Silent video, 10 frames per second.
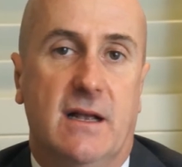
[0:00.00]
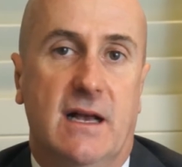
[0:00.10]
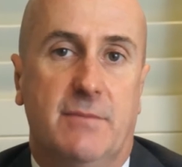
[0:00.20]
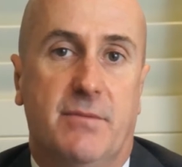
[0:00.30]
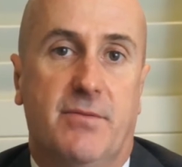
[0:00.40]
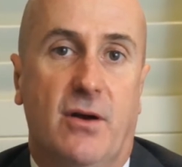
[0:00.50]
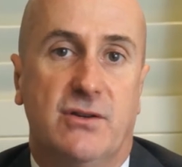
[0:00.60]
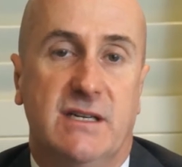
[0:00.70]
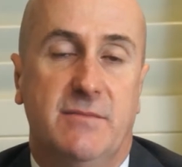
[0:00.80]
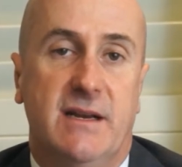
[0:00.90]

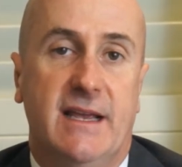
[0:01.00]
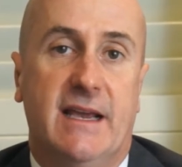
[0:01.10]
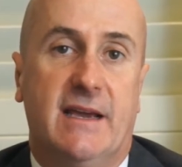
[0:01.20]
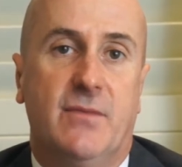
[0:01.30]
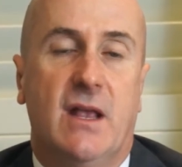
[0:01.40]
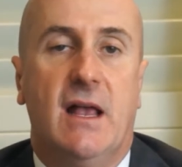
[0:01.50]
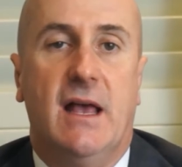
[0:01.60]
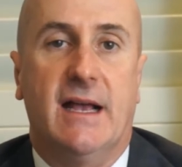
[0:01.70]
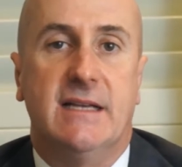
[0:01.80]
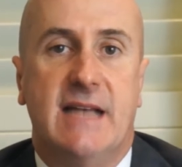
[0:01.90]
Proprietary Limited Inc.
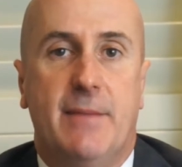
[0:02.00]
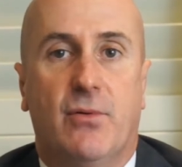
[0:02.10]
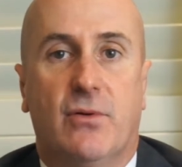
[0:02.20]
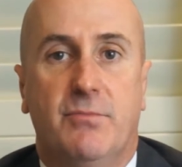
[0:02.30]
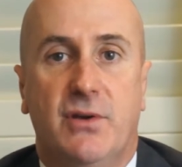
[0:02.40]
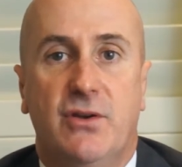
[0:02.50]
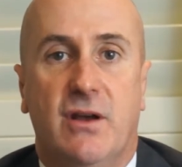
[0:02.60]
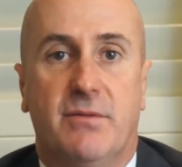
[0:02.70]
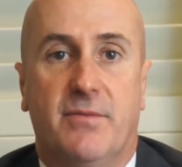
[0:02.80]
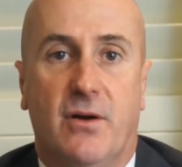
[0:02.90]
against Apple
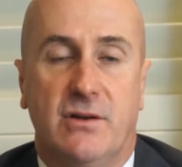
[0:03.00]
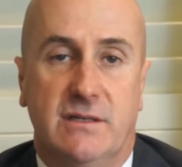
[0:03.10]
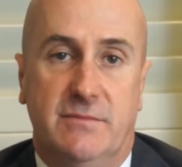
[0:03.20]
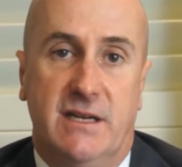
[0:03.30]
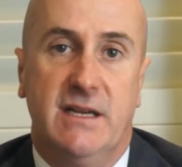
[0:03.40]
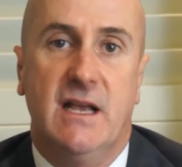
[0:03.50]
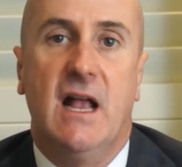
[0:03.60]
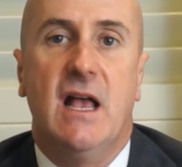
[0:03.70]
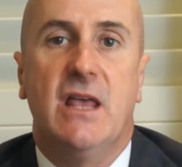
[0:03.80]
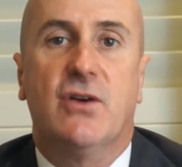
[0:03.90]
Computer Proprietary Limited,
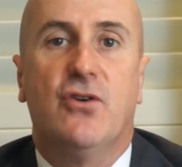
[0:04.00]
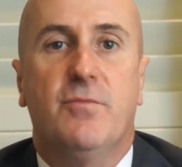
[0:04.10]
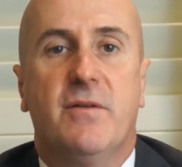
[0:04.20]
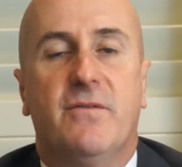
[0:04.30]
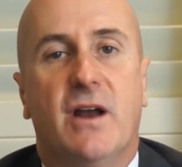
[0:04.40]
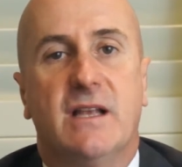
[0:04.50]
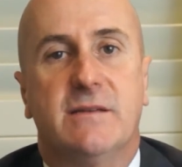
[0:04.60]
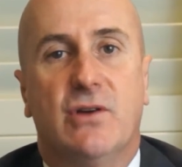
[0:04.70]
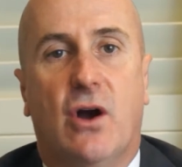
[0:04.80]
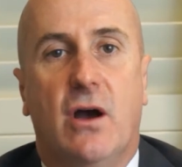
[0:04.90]
the court provided
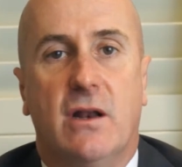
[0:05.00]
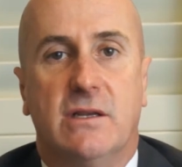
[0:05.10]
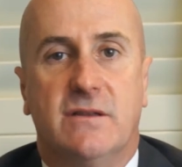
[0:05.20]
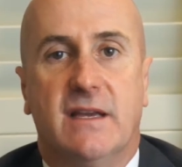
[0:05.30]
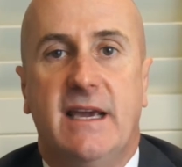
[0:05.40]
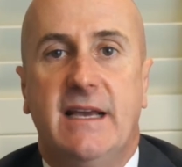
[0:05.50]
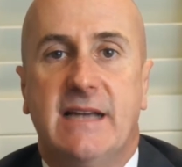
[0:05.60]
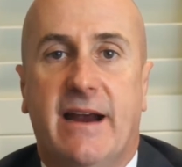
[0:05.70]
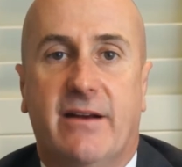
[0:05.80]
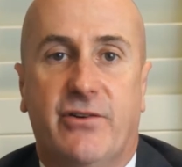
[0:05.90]
some guidance on the key
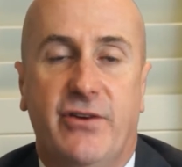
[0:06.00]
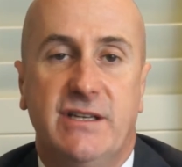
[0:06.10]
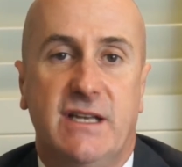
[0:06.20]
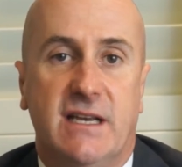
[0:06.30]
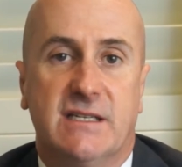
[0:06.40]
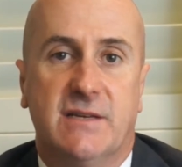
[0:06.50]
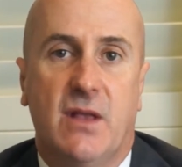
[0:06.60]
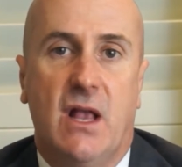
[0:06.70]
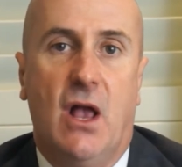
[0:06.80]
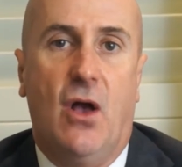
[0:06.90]
characteristics
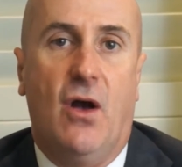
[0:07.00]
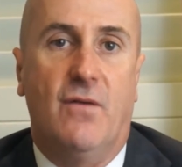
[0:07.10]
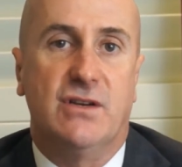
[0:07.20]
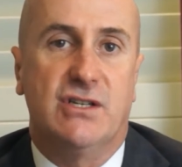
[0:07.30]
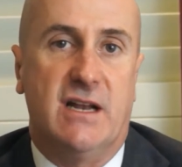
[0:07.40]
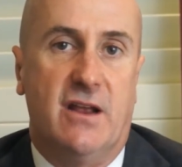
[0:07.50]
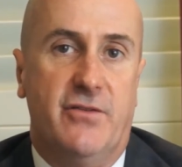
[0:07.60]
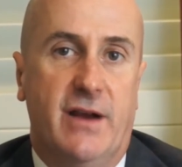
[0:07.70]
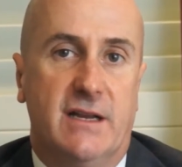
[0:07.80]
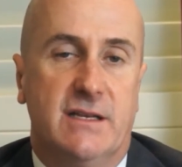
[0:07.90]
of a shadow
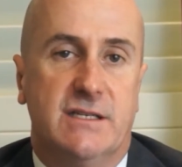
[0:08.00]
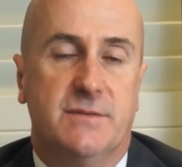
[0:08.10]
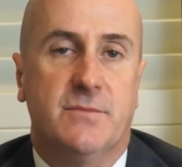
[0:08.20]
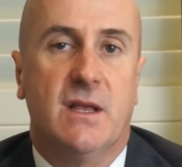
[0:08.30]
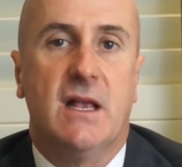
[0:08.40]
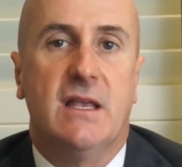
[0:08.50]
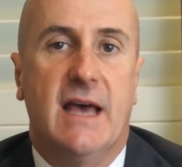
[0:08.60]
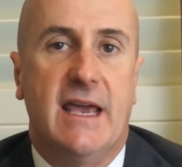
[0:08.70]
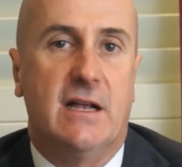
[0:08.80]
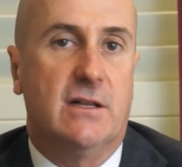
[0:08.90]
directors.
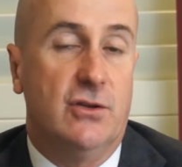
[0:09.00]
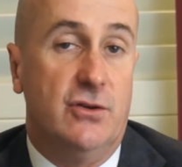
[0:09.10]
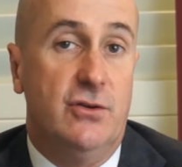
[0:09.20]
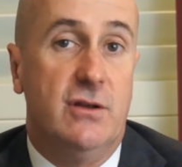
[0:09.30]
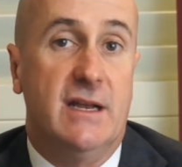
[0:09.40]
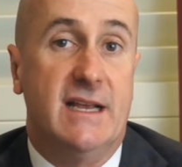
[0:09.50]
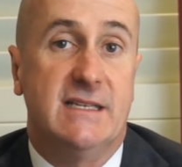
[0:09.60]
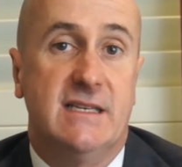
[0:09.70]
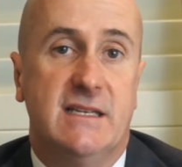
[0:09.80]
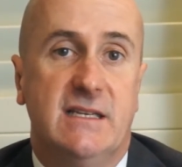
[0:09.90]
They include an
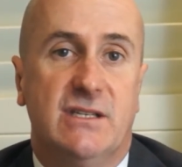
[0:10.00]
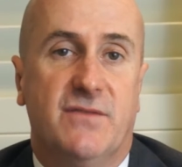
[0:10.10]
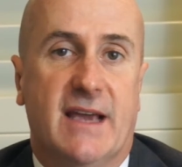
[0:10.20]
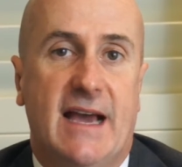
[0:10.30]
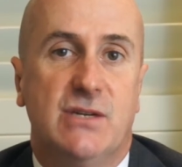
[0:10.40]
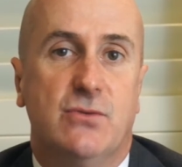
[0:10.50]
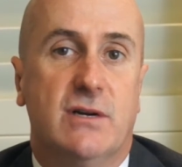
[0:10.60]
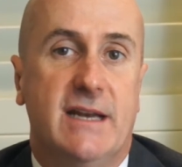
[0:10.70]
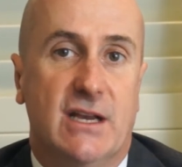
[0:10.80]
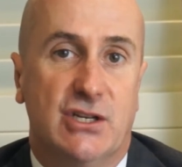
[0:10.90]
existence of a casual
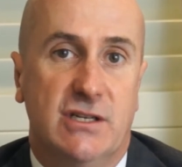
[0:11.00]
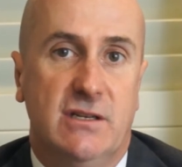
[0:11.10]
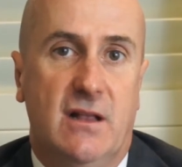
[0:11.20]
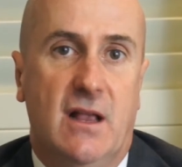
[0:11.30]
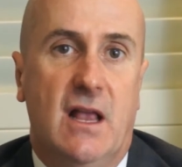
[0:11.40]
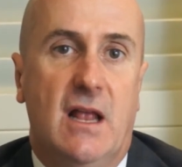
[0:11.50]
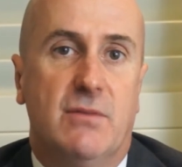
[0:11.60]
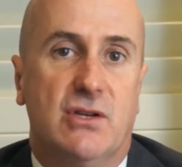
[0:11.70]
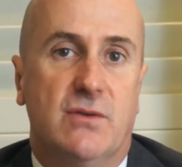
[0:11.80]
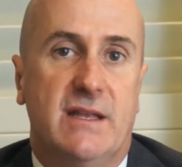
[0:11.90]
connection
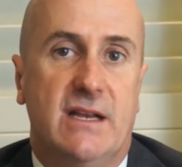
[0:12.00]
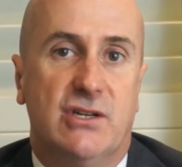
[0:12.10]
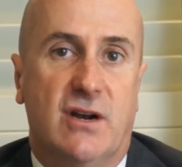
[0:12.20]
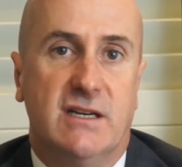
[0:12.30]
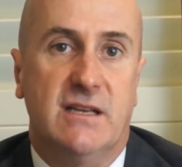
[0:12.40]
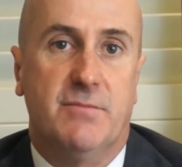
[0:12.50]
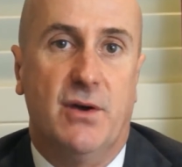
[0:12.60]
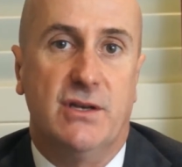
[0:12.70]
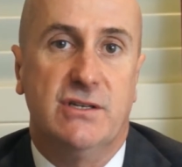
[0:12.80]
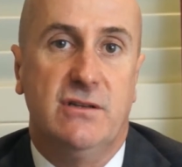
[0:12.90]
between the instructing
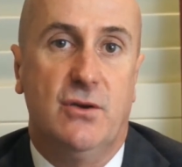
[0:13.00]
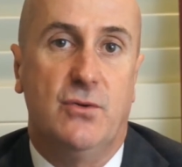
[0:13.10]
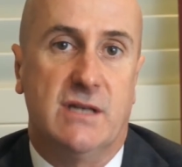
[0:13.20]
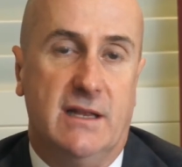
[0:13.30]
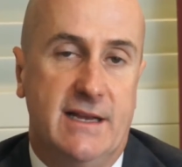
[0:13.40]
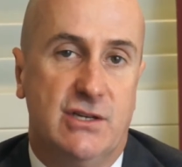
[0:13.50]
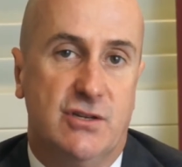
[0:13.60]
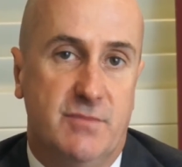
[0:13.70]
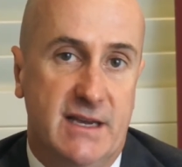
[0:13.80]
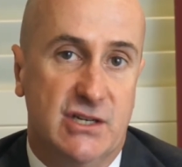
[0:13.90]
person, who is alleged
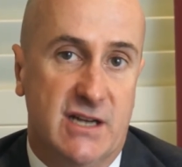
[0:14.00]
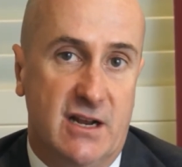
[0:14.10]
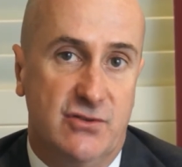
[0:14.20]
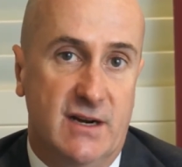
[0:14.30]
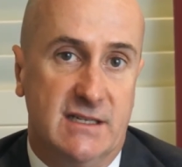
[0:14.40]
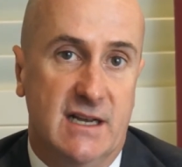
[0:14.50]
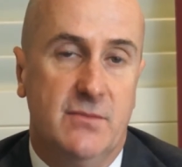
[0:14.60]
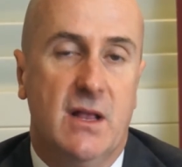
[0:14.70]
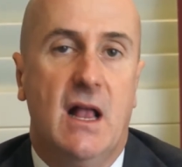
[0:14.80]
to be a shadow director,